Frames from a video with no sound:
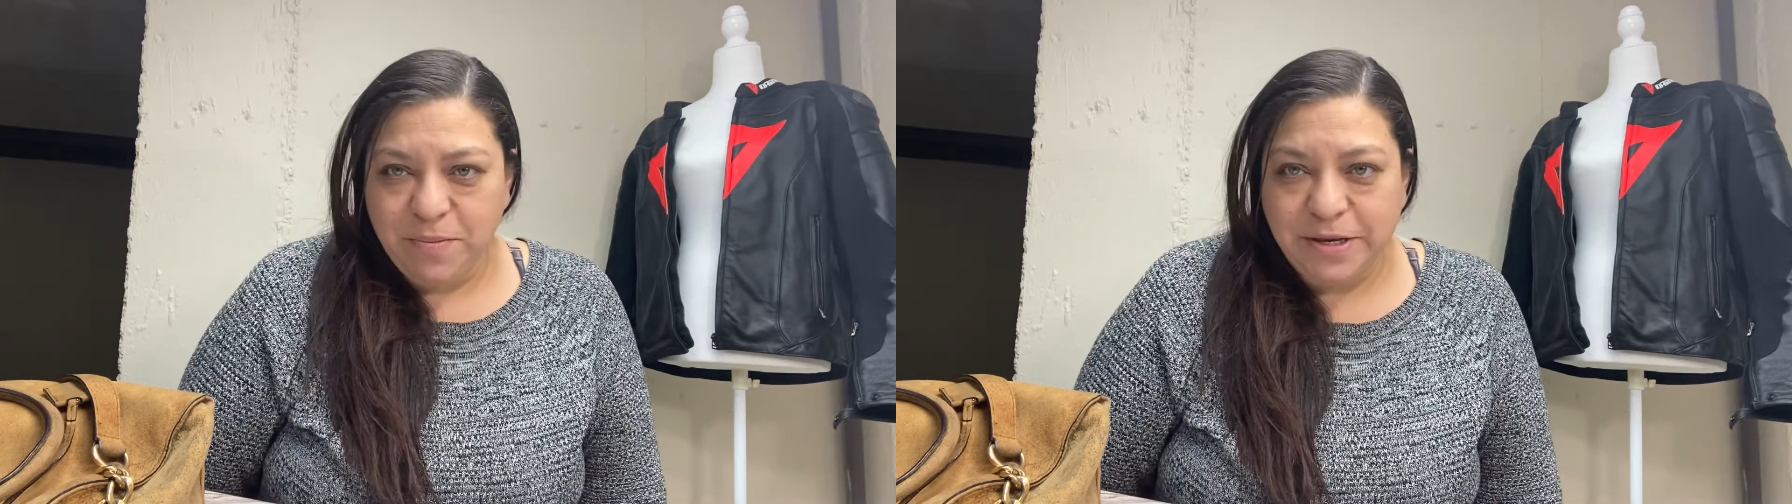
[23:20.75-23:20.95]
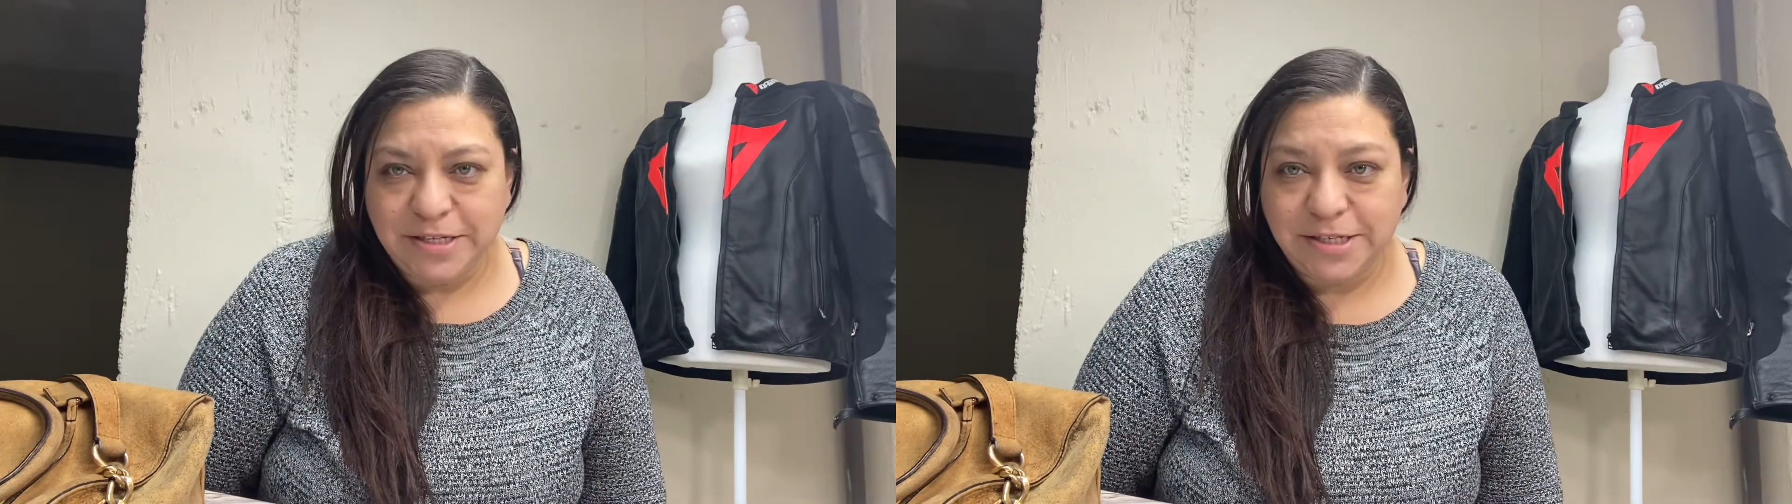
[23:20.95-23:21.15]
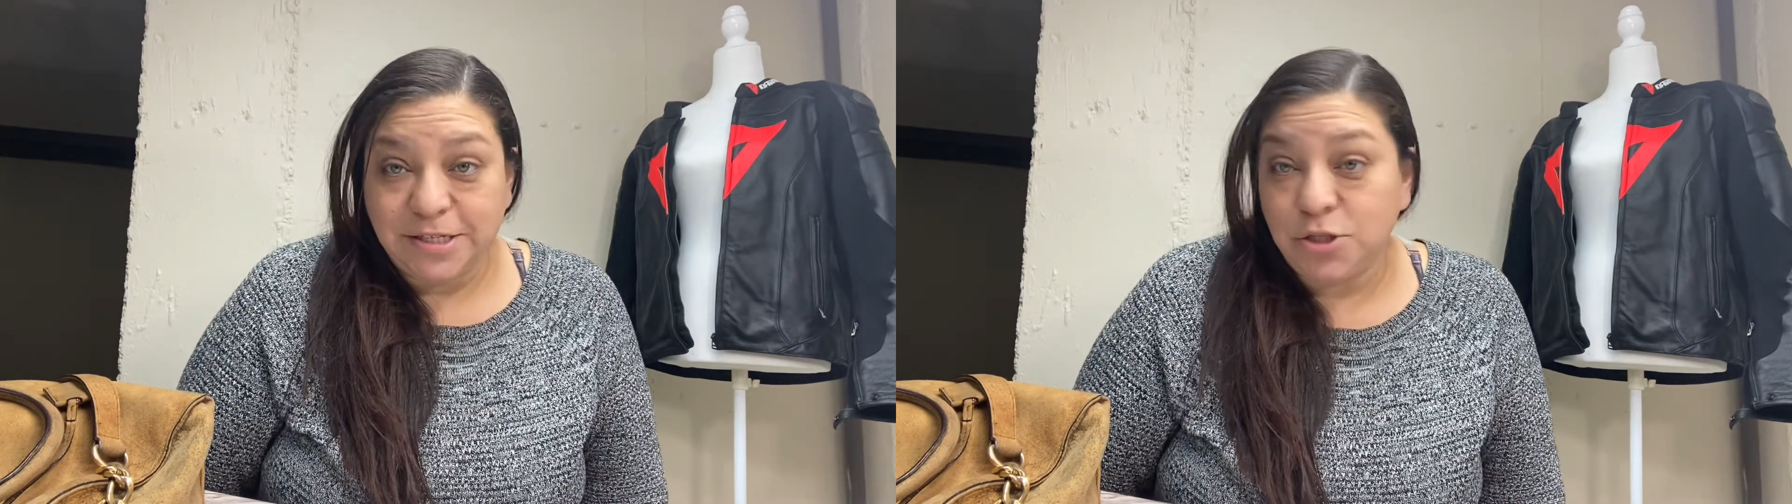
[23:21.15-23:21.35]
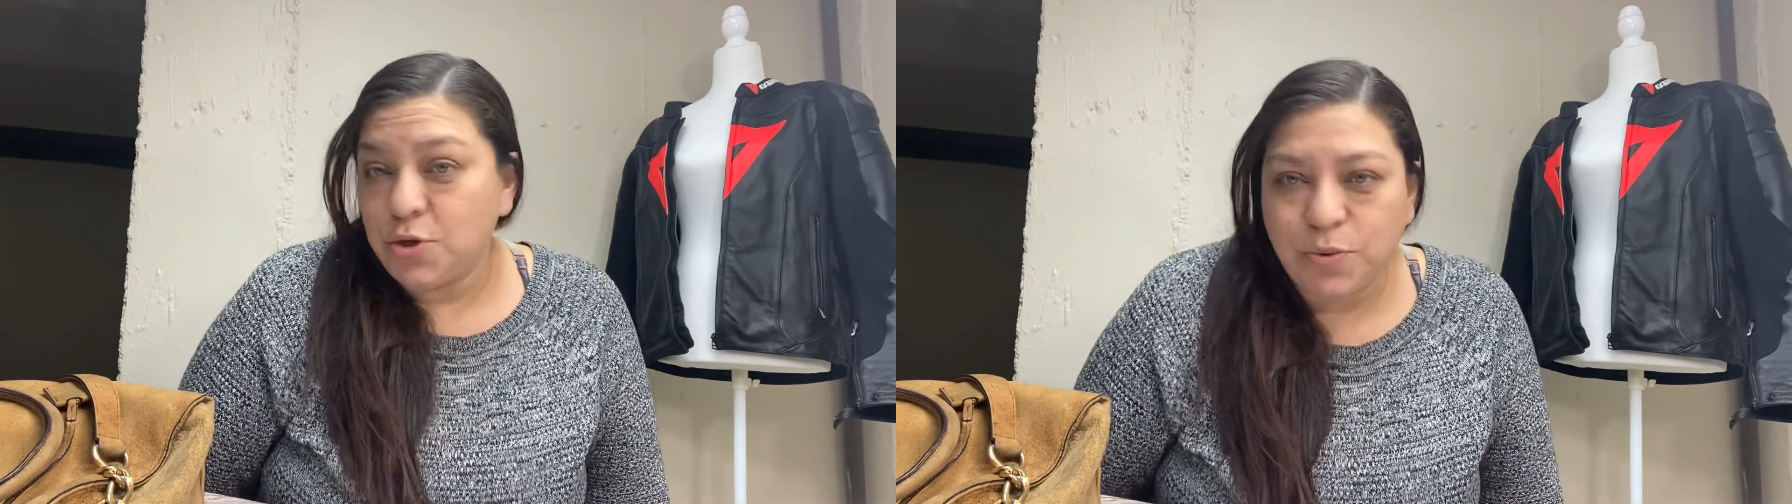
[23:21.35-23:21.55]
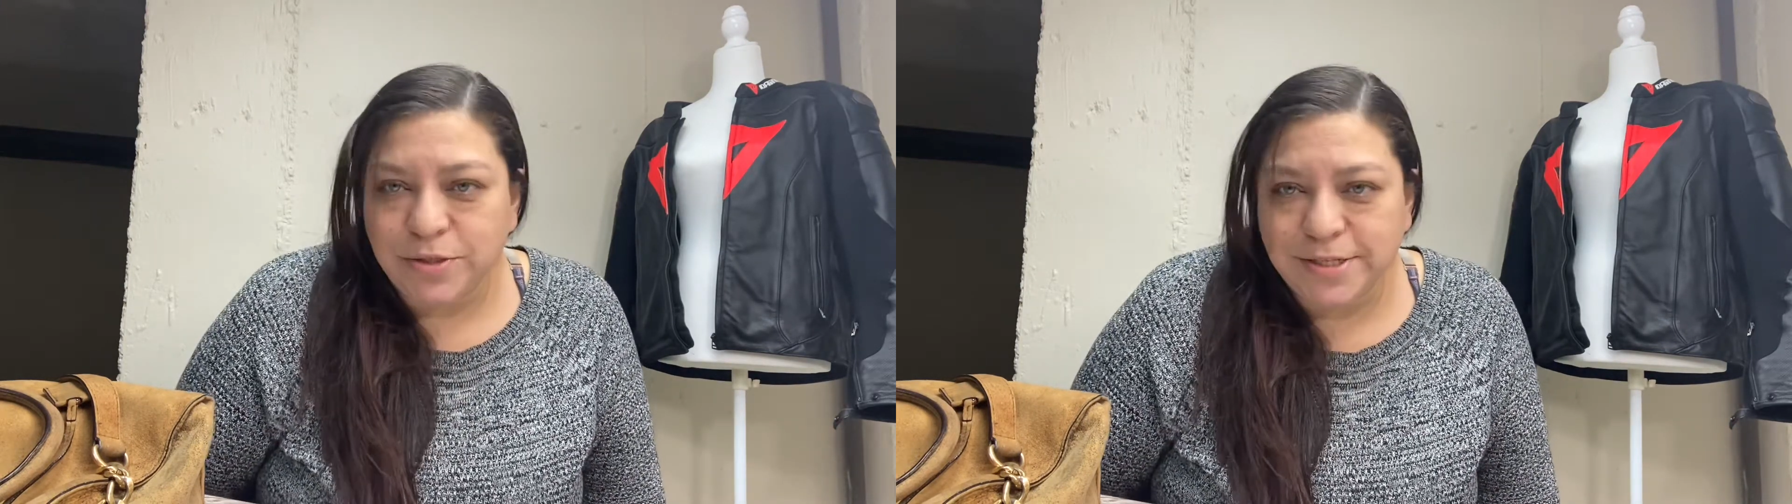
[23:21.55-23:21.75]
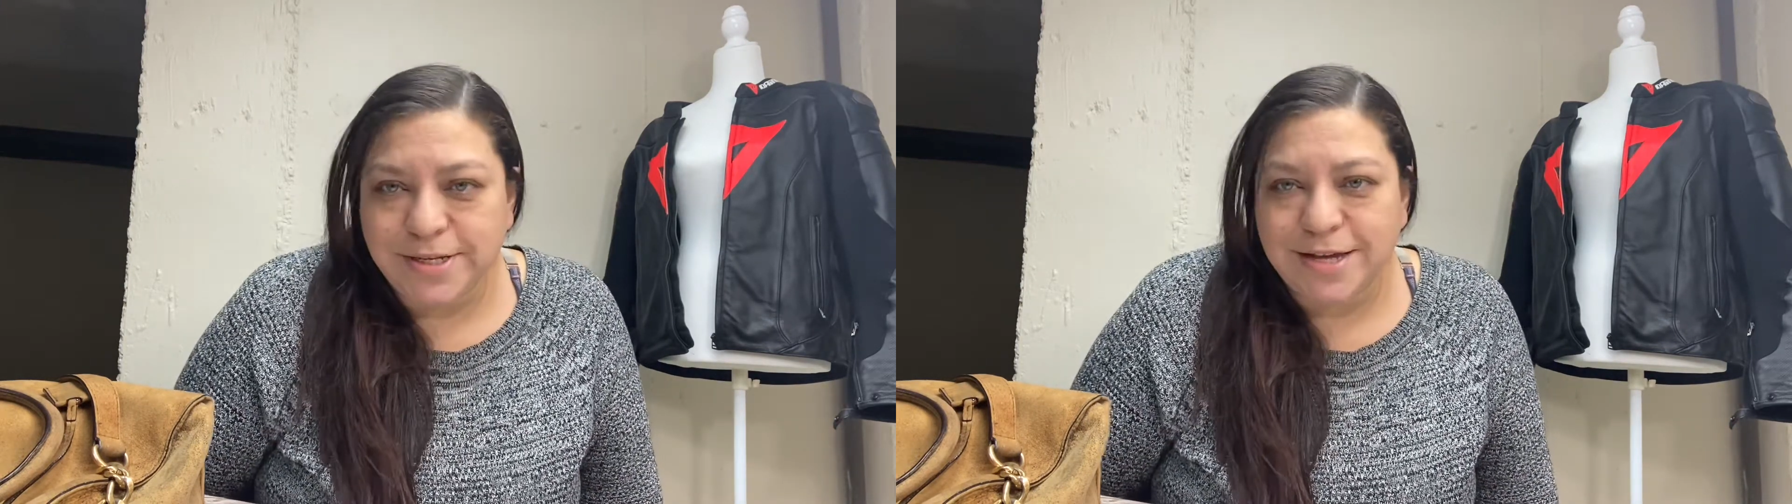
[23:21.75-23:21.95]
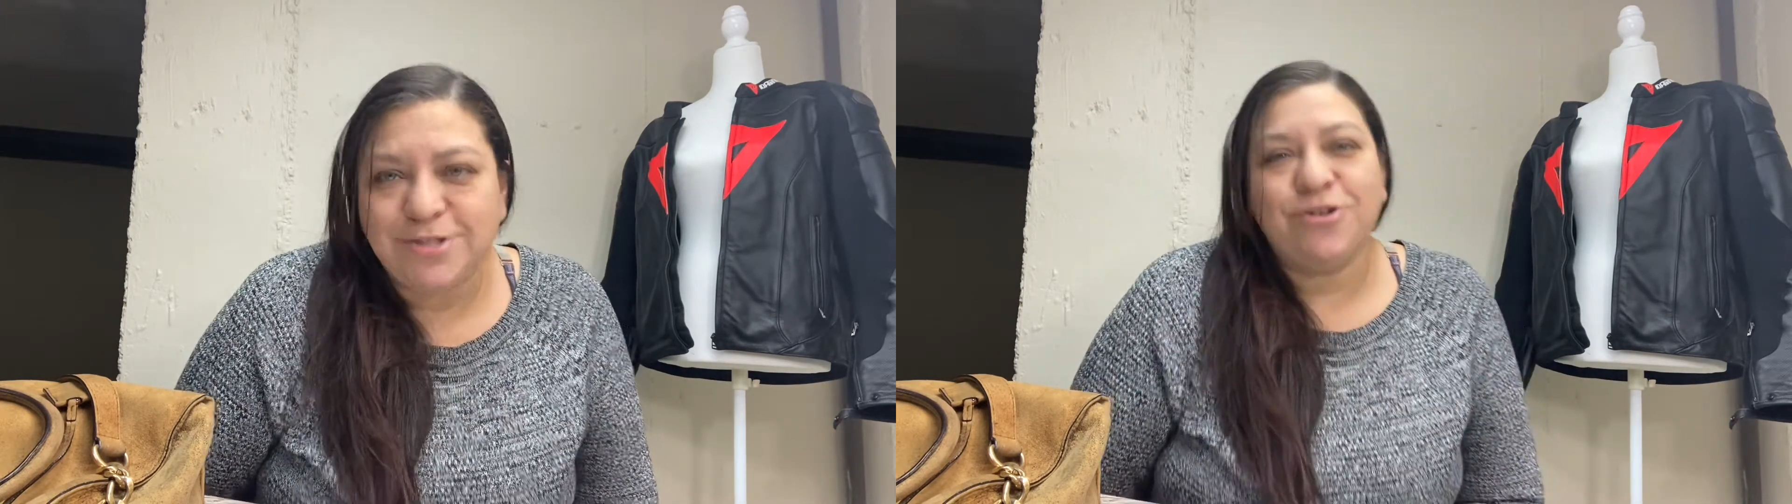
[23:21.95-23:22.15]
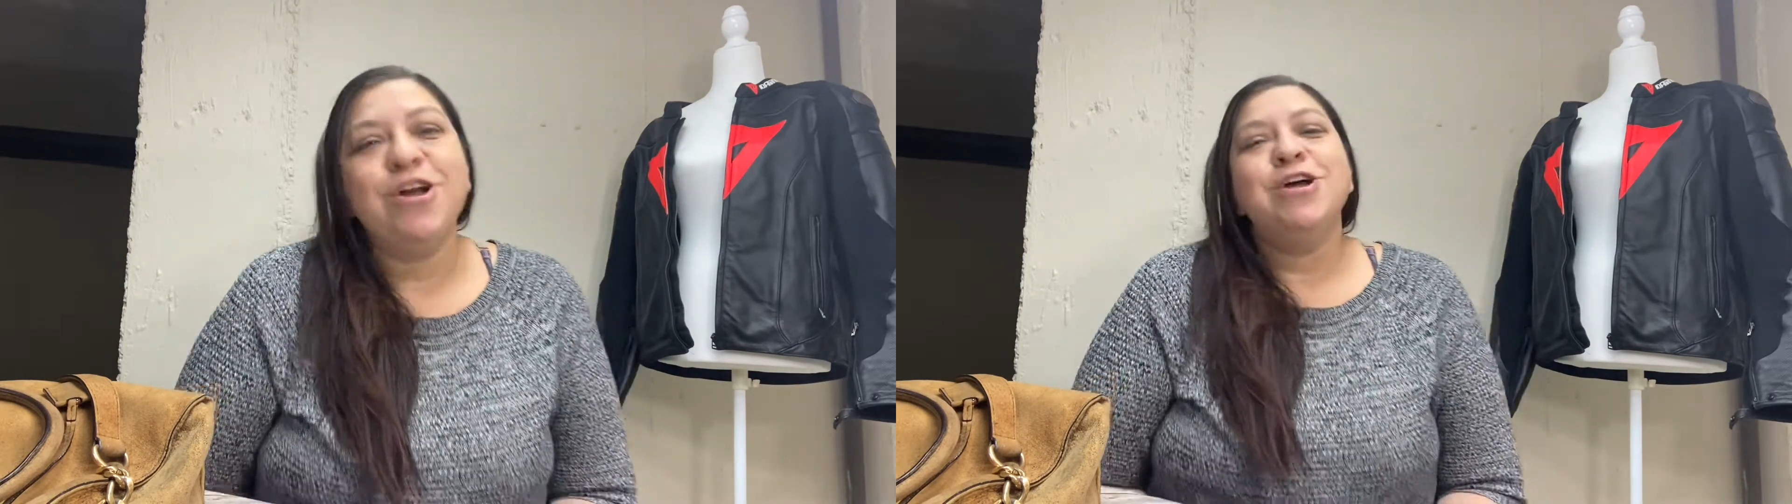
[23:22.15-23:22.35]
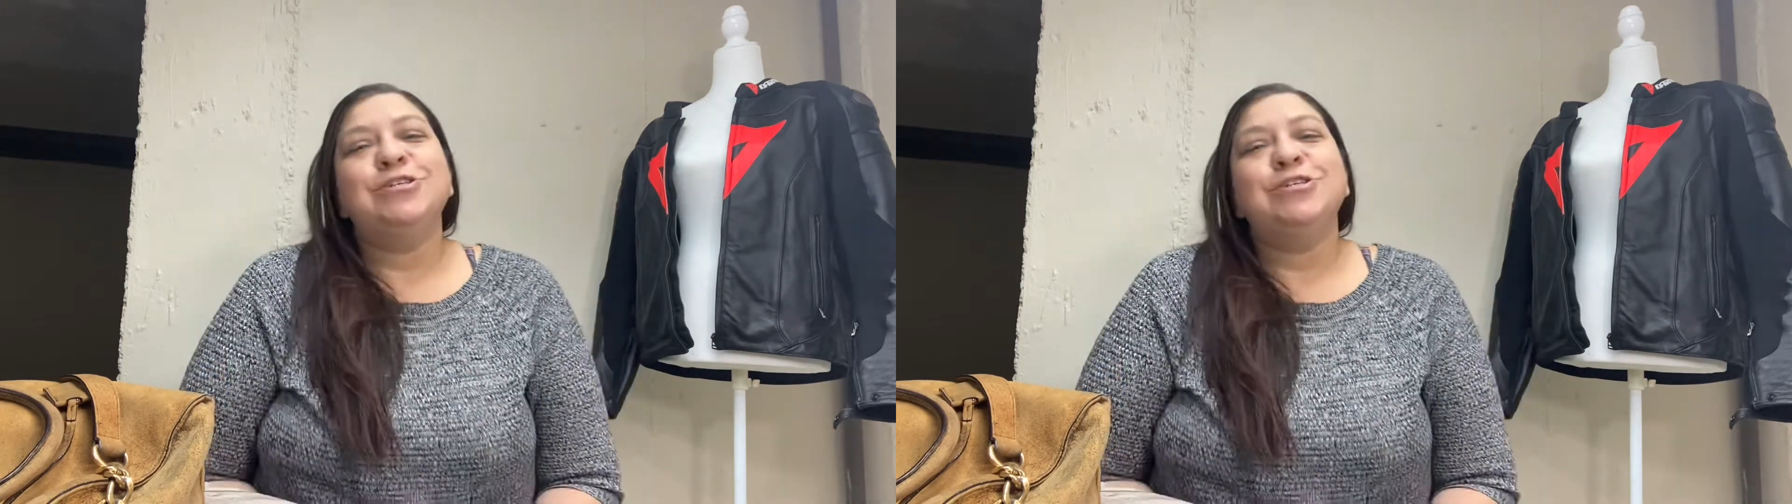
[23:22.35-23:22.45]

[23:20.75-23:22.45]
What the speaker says: because it's a total disaster.